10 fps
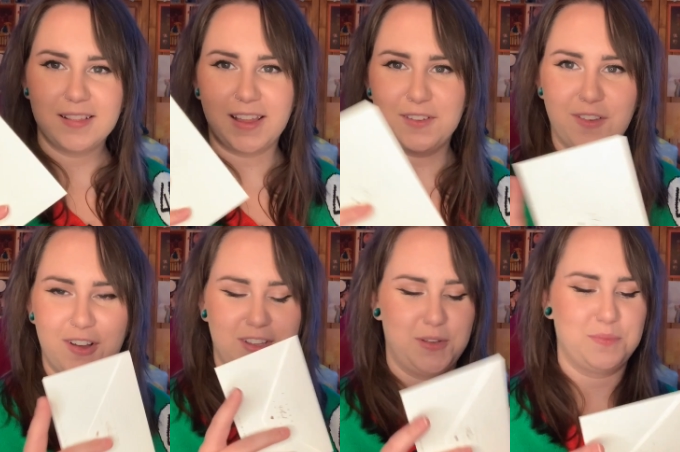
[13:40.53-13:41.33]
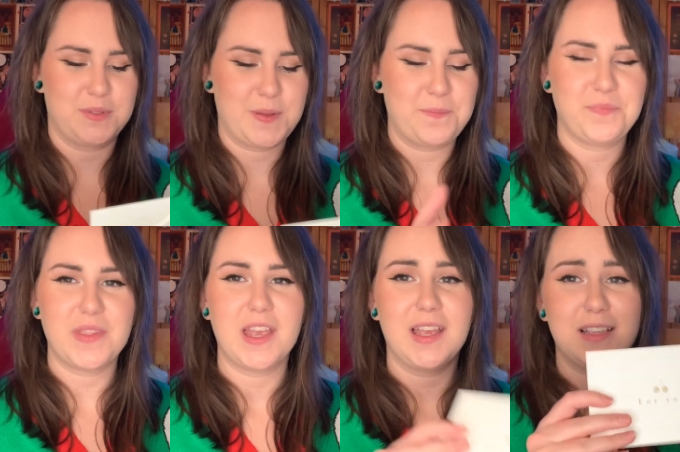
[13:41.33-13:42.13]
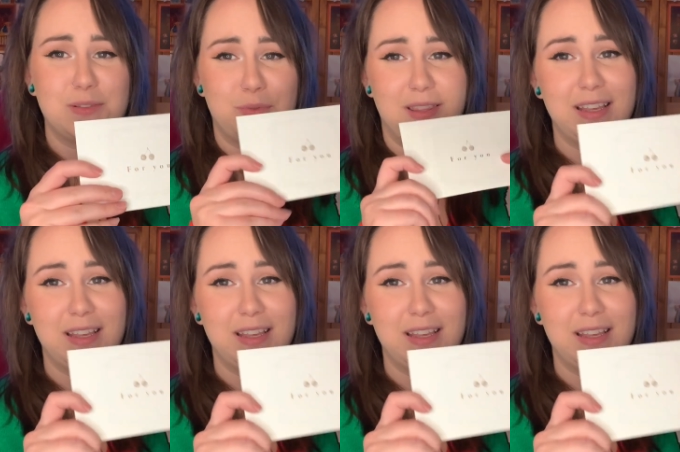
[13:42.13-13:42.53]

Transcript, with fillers: like volumes is when